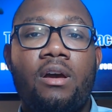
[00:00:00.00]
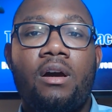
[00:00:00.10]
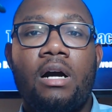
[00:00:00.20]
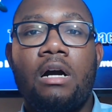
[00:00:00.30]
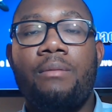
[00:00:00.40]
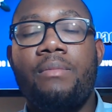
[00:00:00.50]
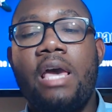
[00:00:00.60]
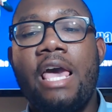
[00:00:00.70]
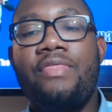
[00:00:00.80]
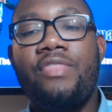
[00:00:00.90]
And
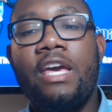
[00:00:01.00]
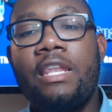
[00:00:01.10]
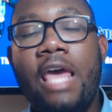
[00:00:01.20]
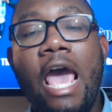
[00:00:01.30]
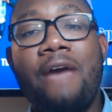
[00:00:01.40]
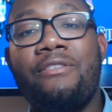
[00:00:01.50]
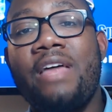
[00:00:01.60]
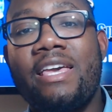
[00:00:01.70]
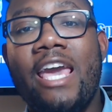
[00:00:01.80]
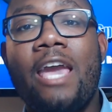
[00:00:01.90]
then after
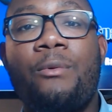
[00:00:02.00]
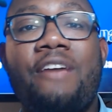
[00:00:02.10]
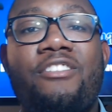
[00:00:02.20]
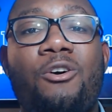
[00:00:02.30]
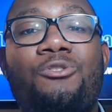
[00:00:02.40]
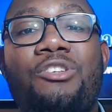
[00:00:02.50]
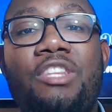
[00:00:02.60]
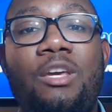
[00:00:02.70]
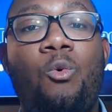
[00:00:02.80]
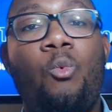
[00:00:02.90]
that game, we have to go to
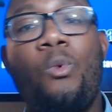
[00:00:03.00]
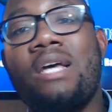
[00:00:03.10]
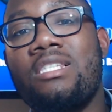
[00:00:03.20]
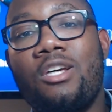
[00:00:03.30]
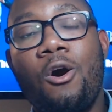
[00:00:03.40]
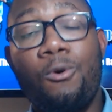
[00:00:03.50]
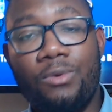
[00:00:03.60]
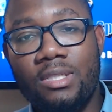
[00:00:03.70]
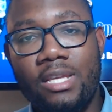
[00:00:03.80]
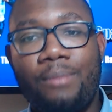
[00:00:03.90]
the West
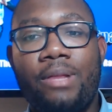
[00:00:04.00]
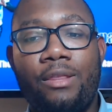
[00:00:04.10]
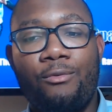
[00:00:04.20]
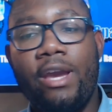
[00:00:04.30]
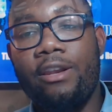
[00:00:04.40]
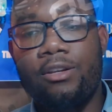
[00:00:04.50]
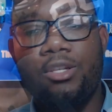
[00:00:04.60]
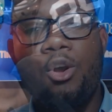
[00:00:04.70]
Coast and play the Raiders.